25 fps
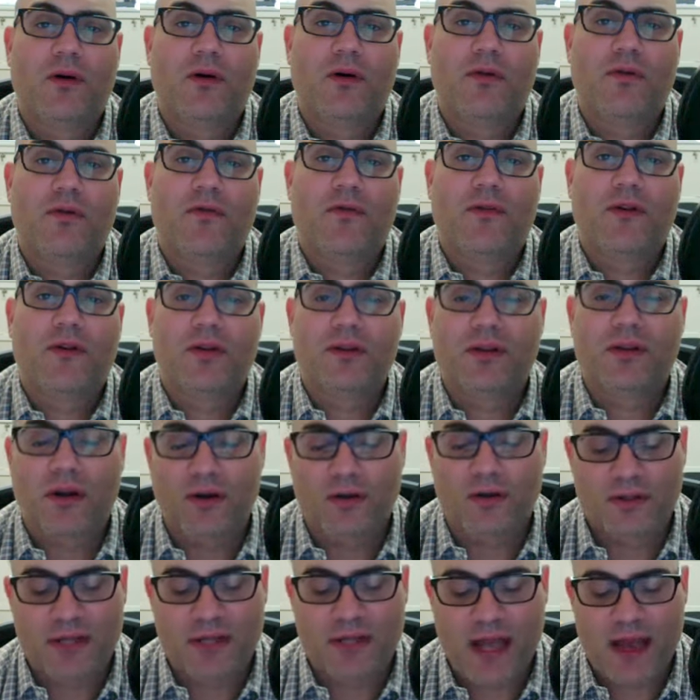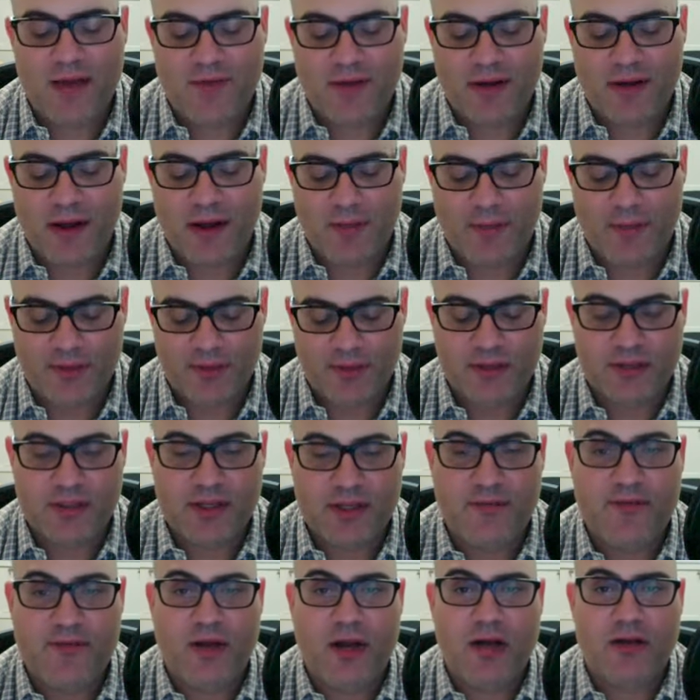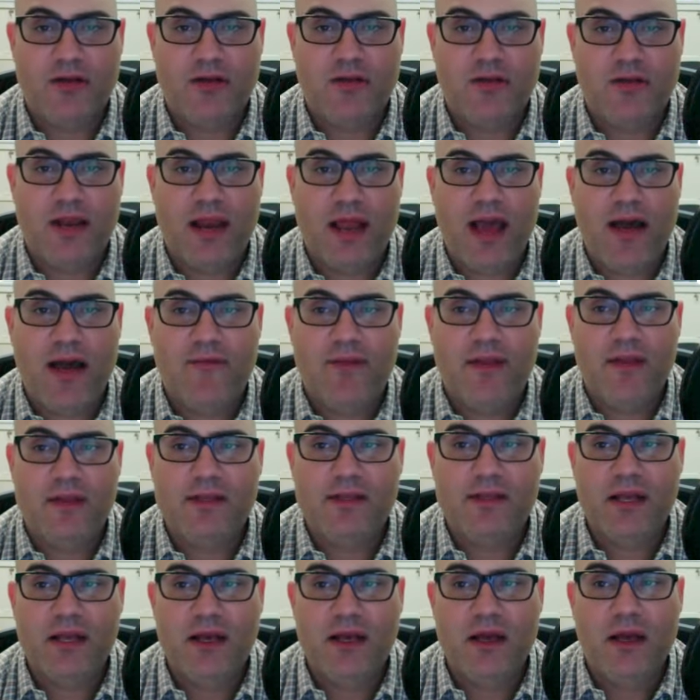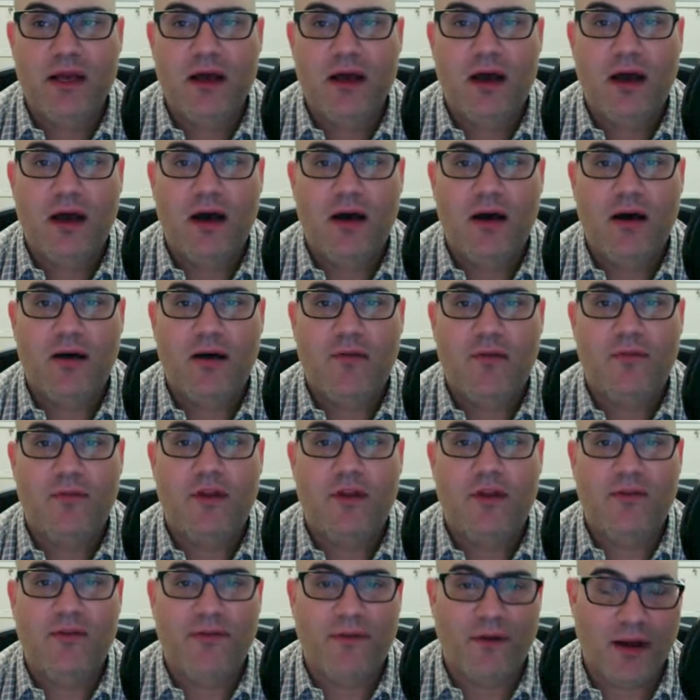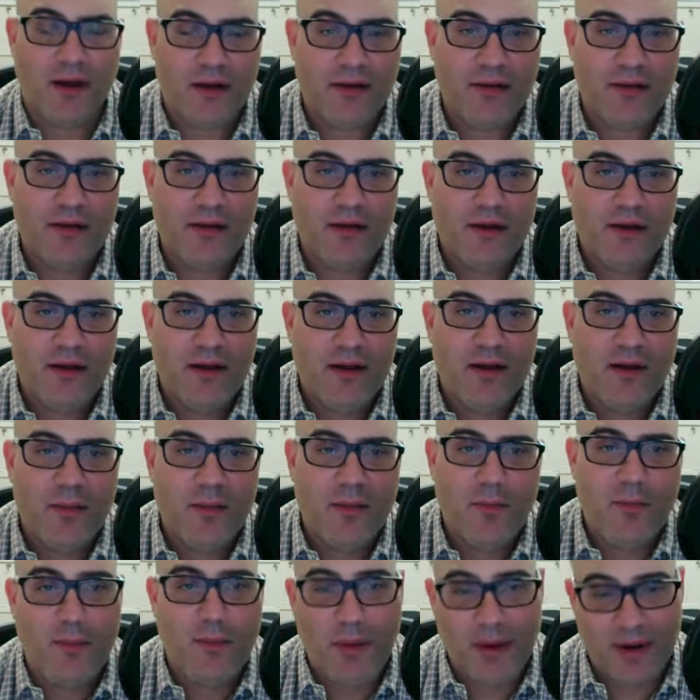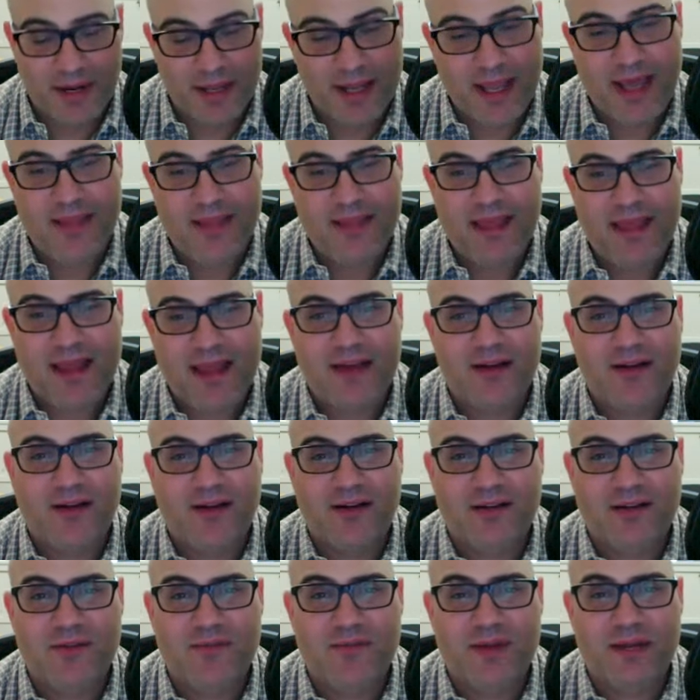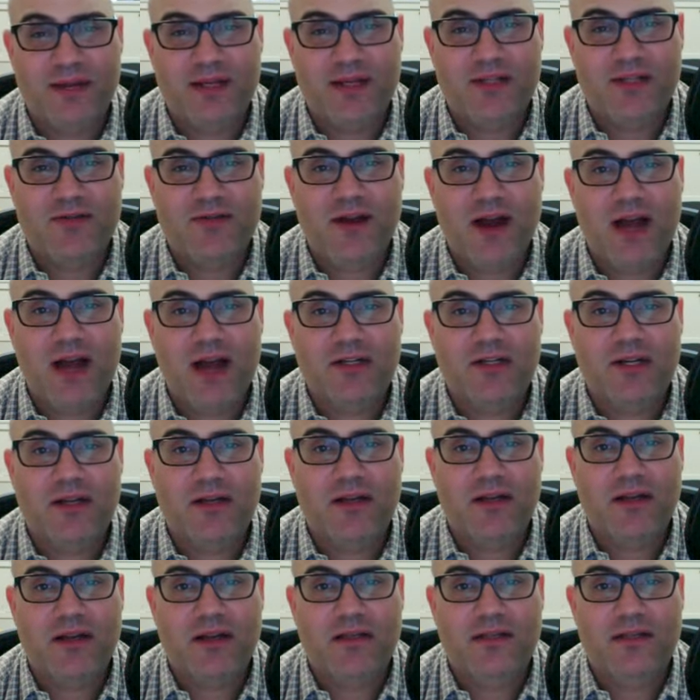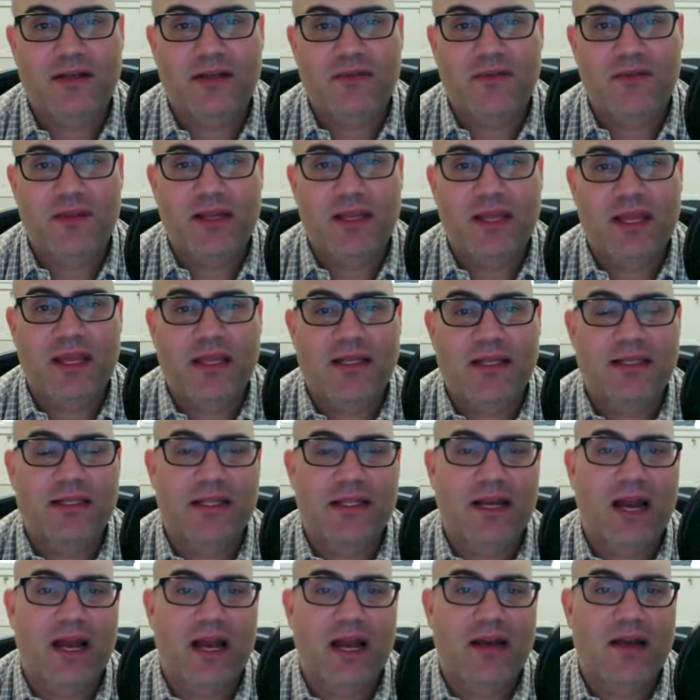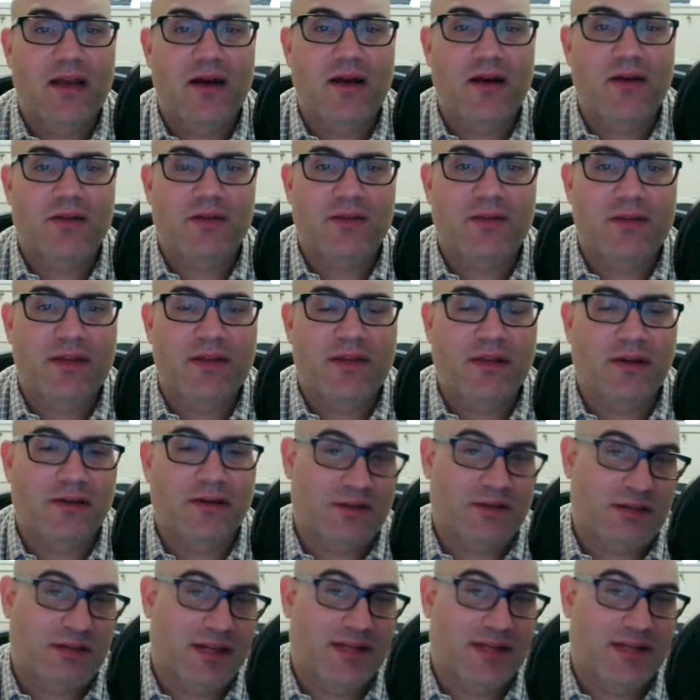for adults. I have a couple adults I've talked to that have these. They're fun, but again, they can also be a distraction. Like some of the kids that I know, or some of the adults